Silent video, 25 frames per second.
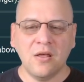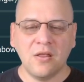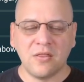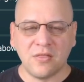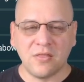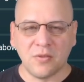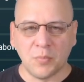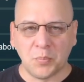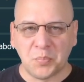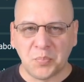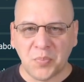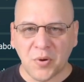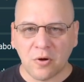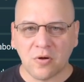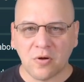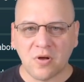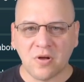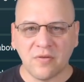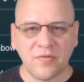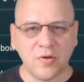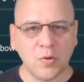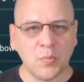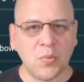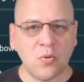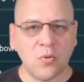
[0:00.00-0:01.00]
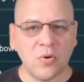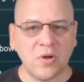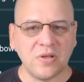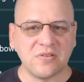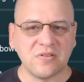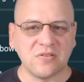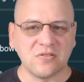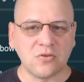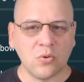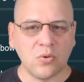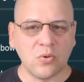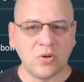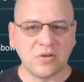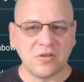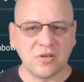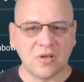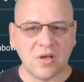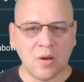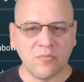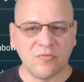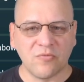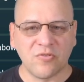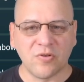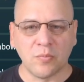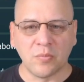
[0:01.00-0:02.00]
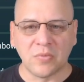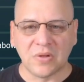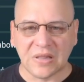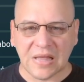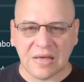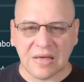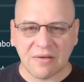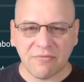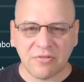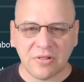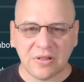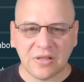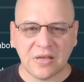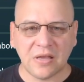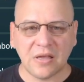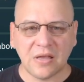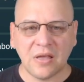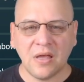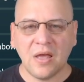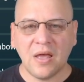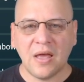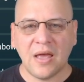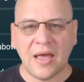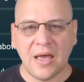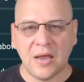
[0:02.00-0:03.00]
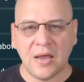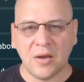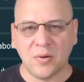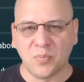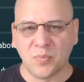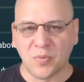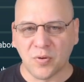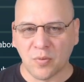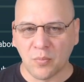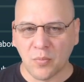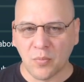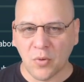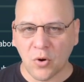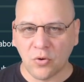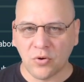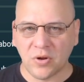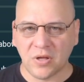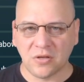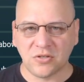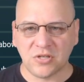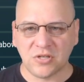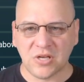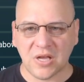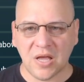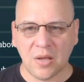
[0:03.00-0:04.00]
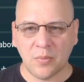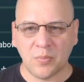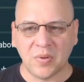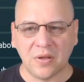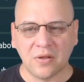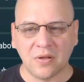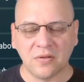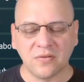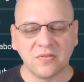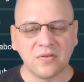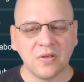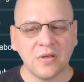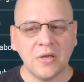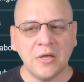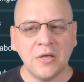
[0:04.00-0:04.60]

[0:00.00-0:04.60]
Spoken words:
the bulk of your points is going to come from leveling and promoting champions.